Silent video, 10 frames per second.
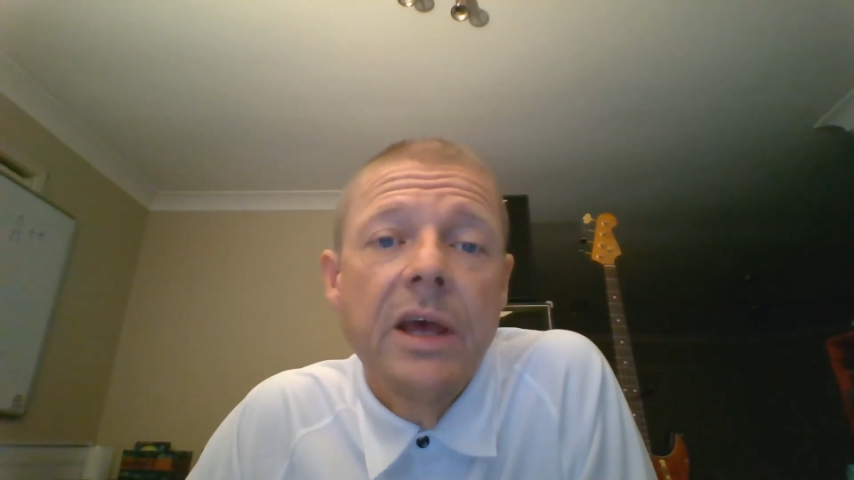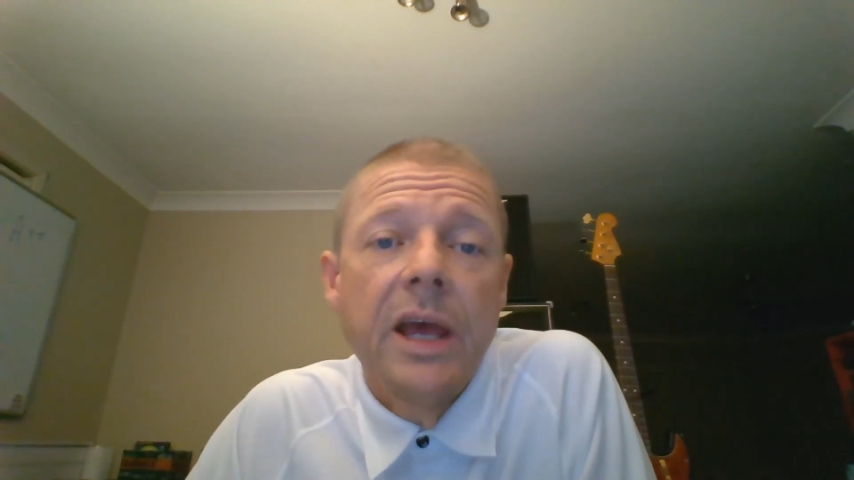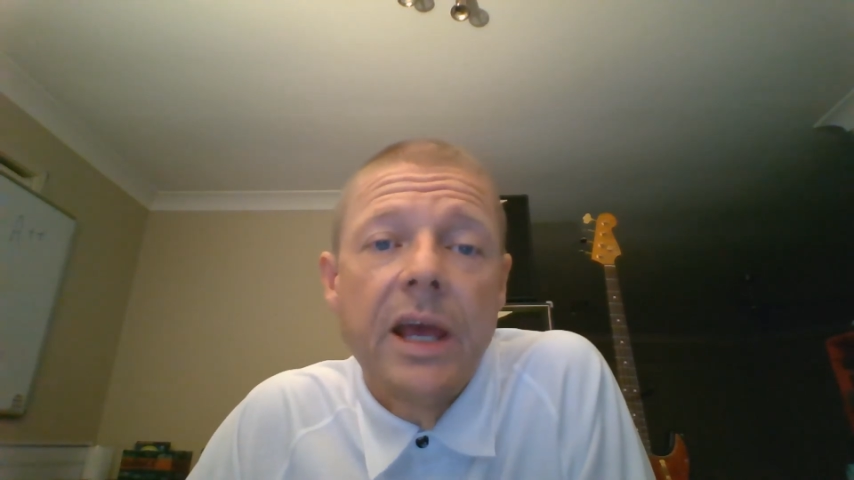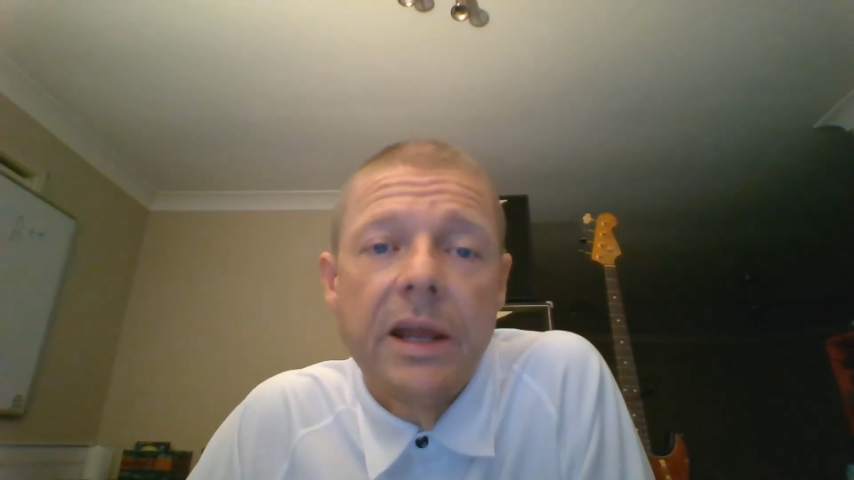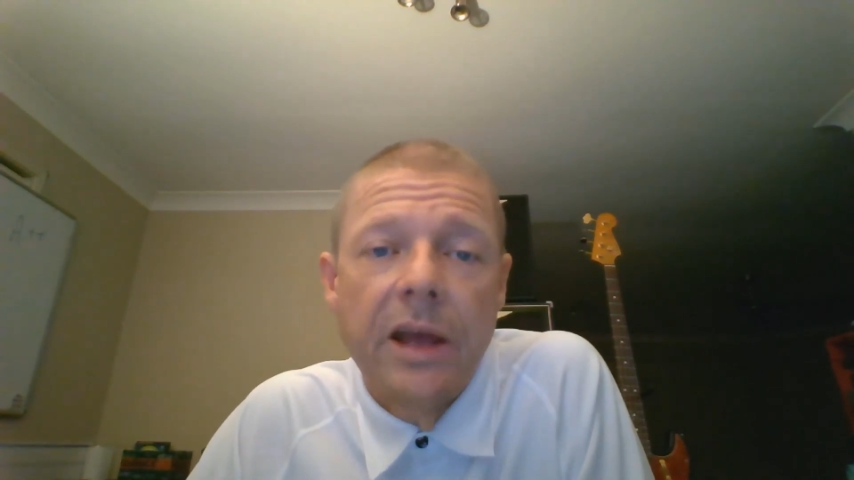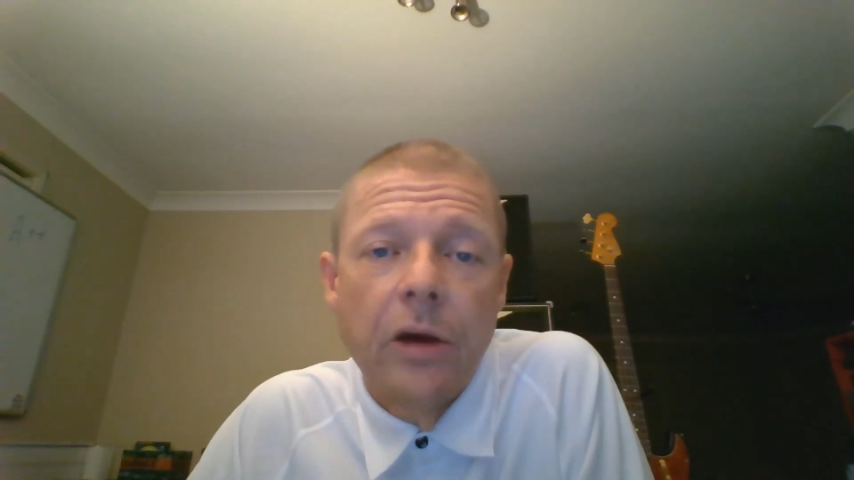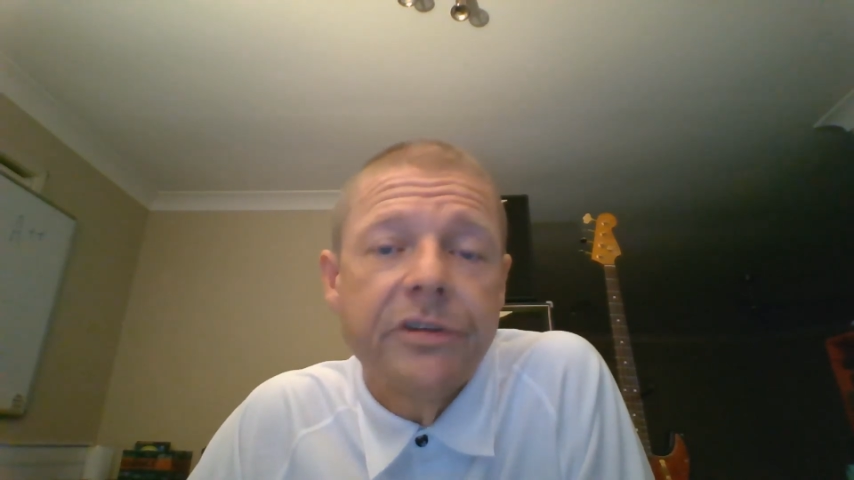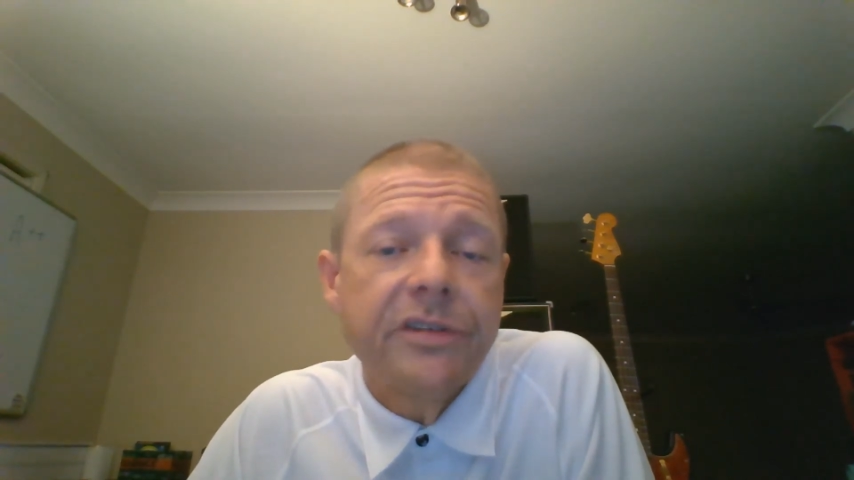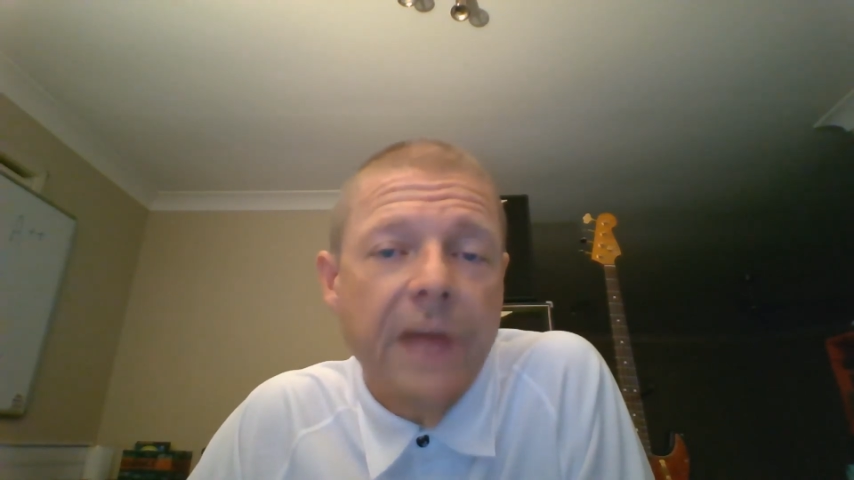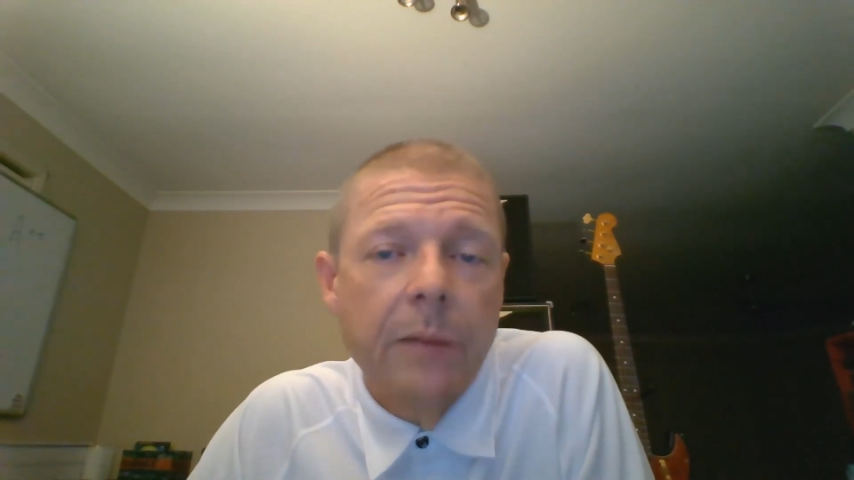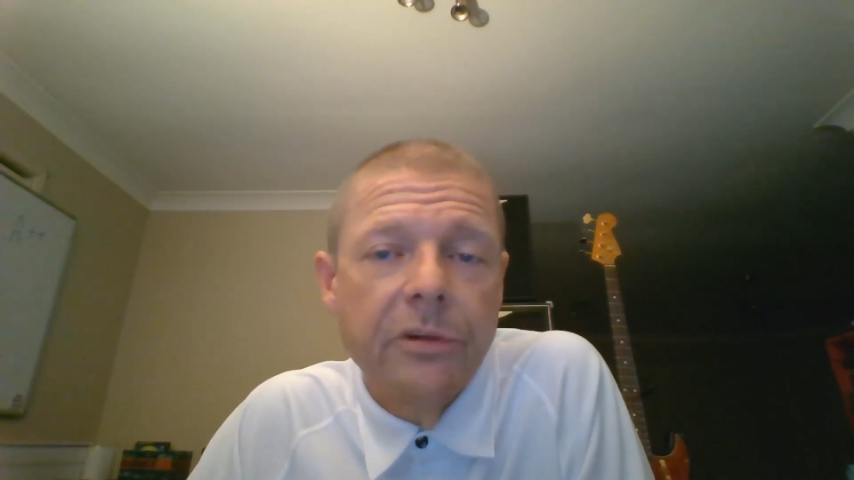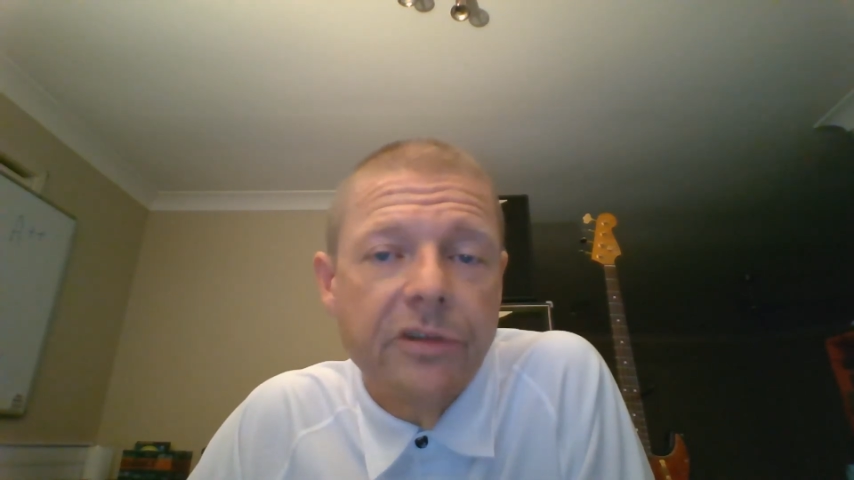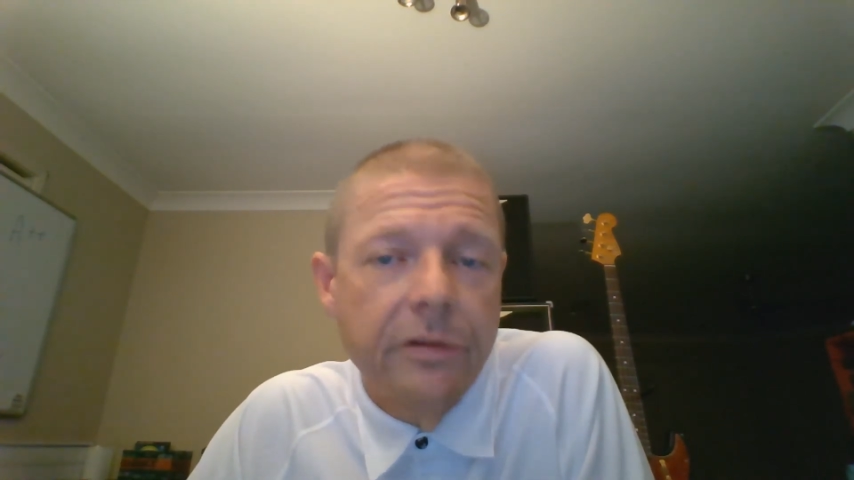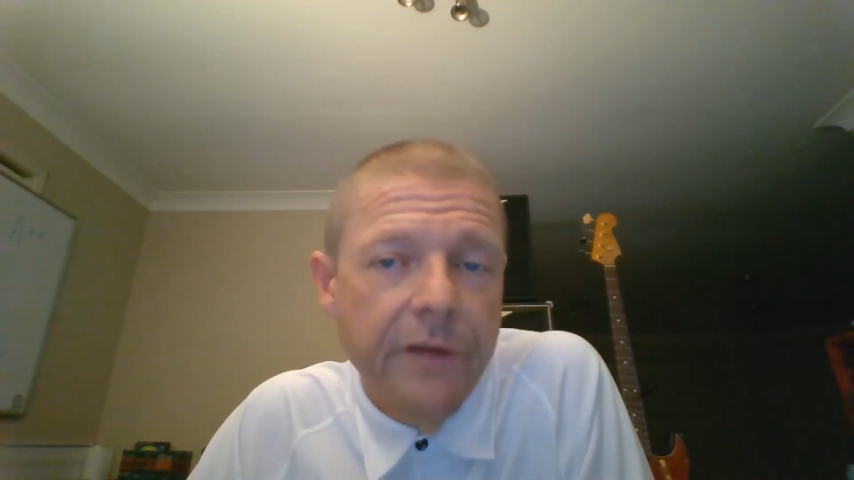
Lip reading: it helps establish the